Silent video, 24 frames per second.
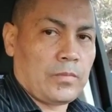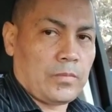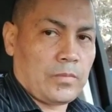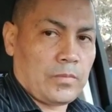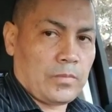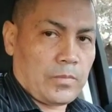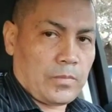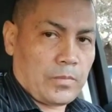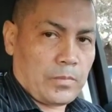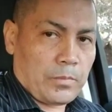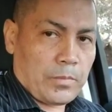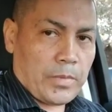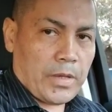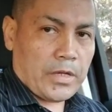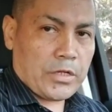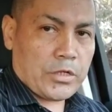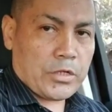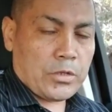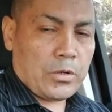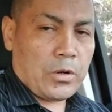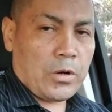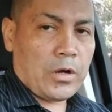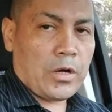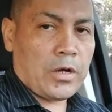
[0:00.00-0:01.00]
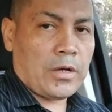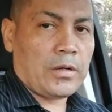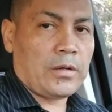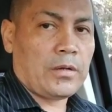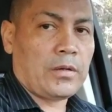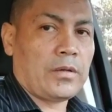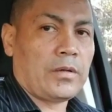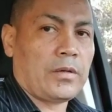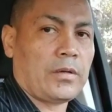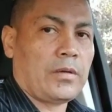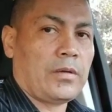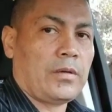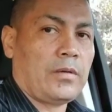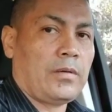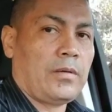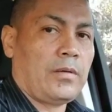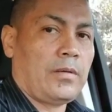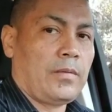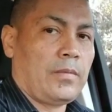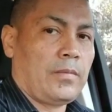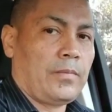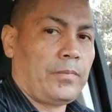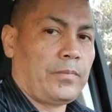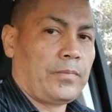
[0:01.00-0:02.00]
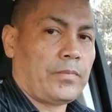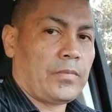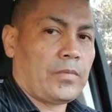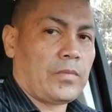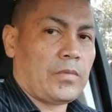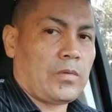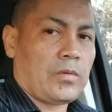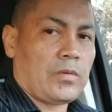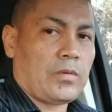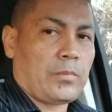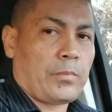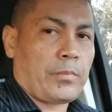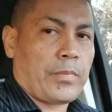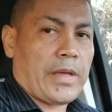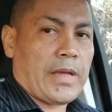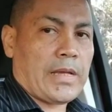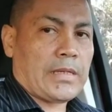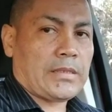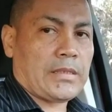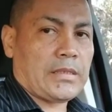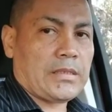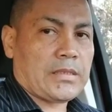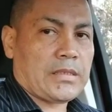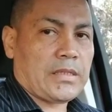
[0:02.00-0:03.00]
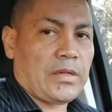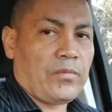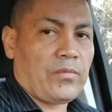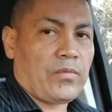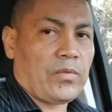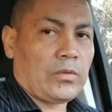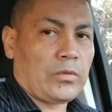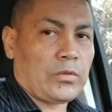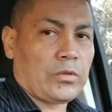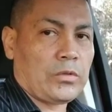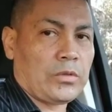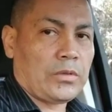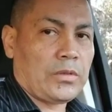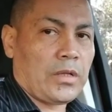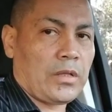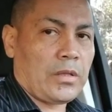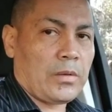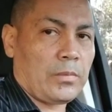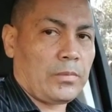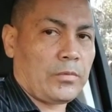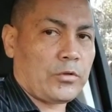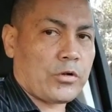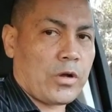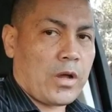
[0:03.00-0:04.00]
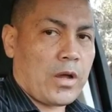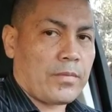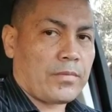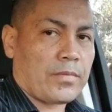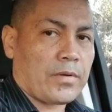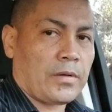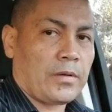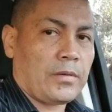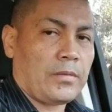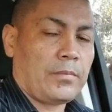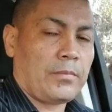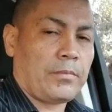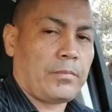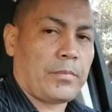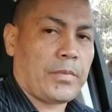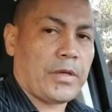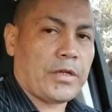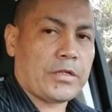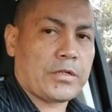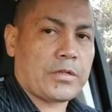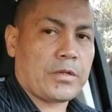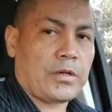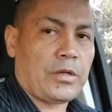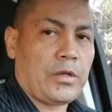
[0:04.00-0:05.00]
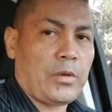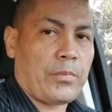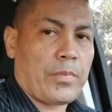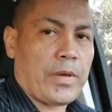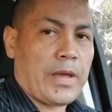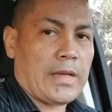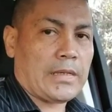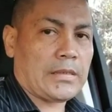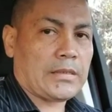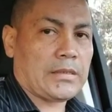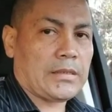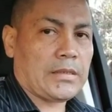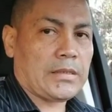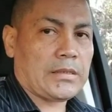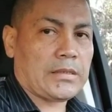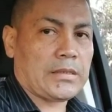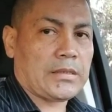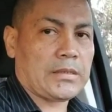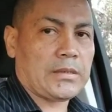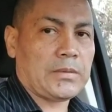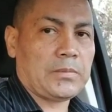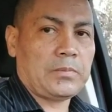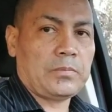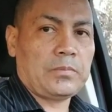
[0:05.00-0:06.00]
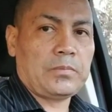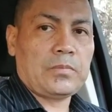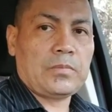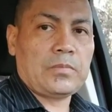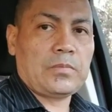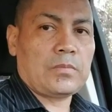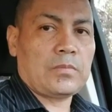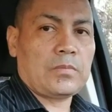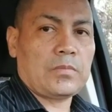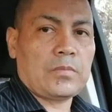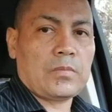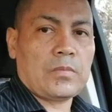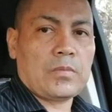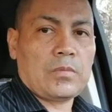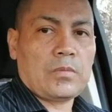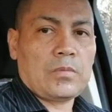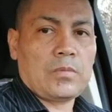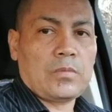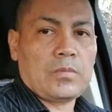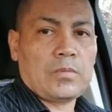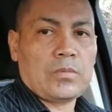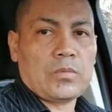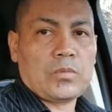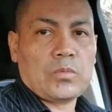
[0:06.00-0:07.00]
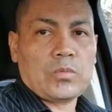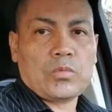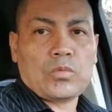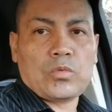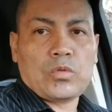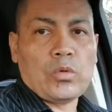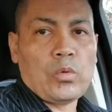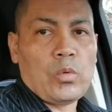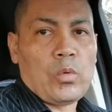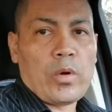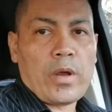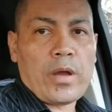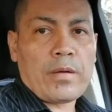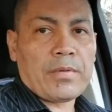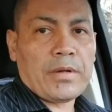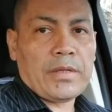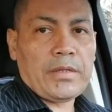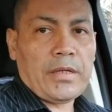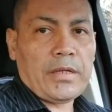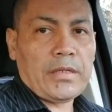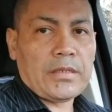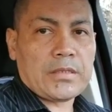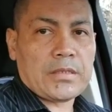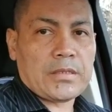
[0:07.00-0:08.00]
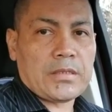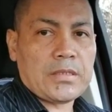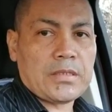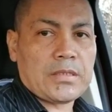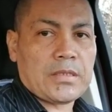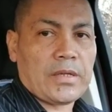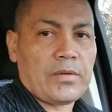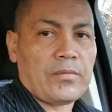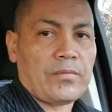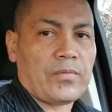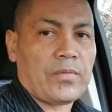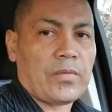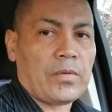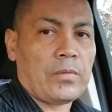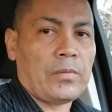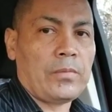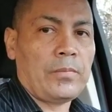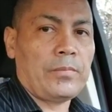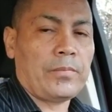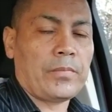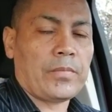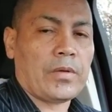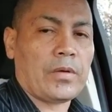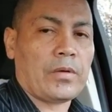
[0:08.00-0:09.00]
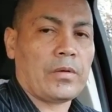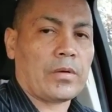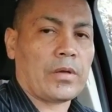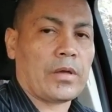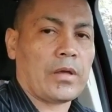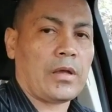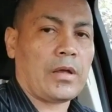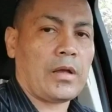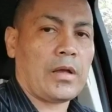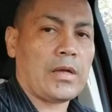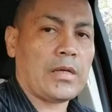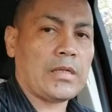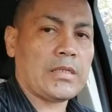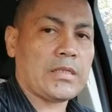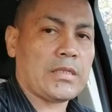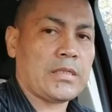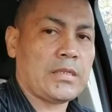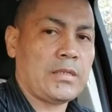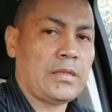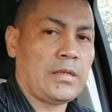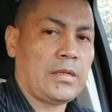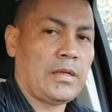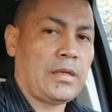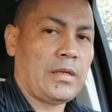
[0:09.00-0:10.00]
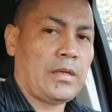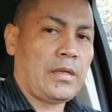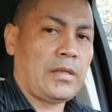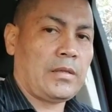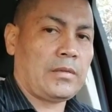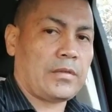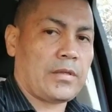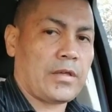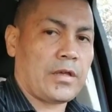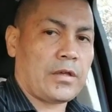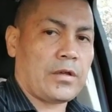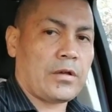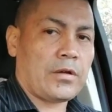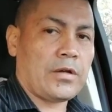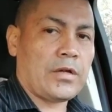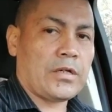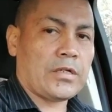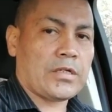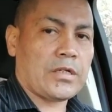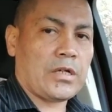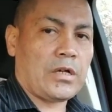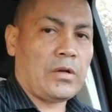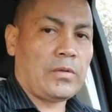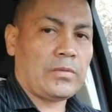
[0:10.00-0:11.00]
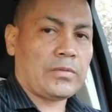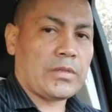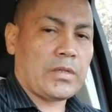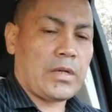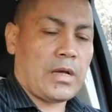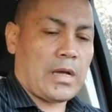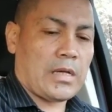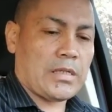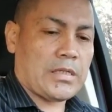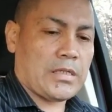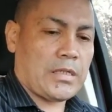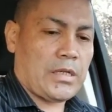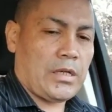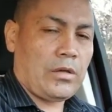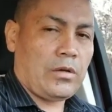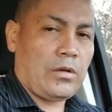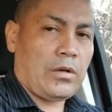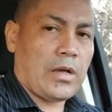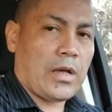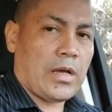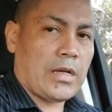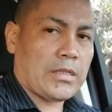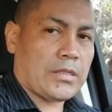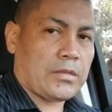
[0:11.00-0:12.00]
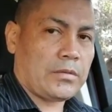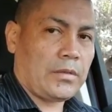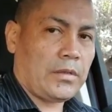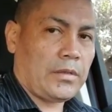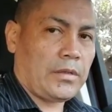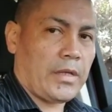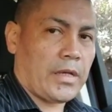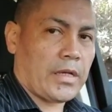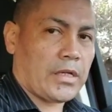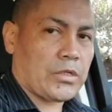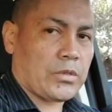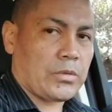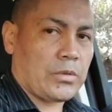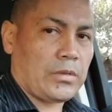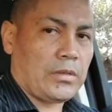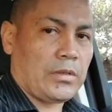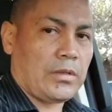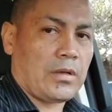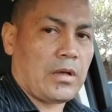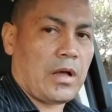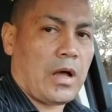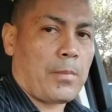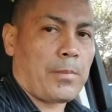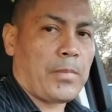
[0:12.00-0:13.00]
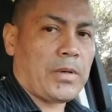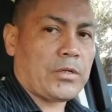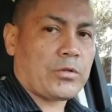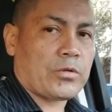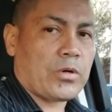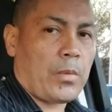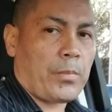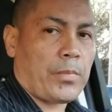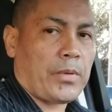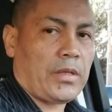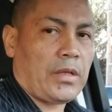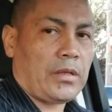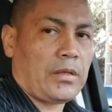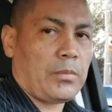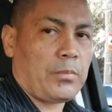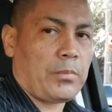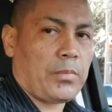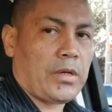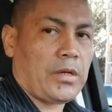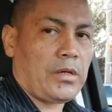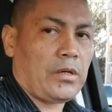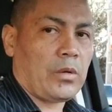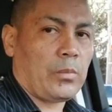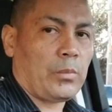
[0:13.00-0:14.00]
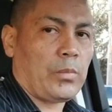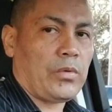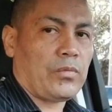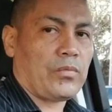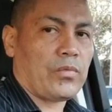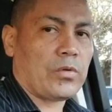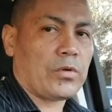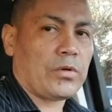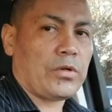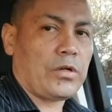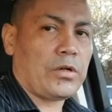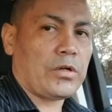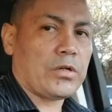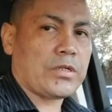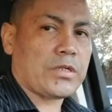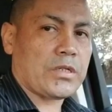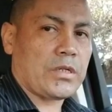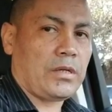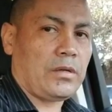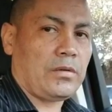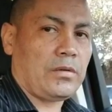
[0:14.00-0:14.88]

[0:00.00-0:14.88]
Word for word: Make sure pass this info to another driver. Make sure you pass this to whoever needs this info. Okay, guys? Take care of yourselves. I see you guys in the next one. I'm going to drop another video before New Year's Eve.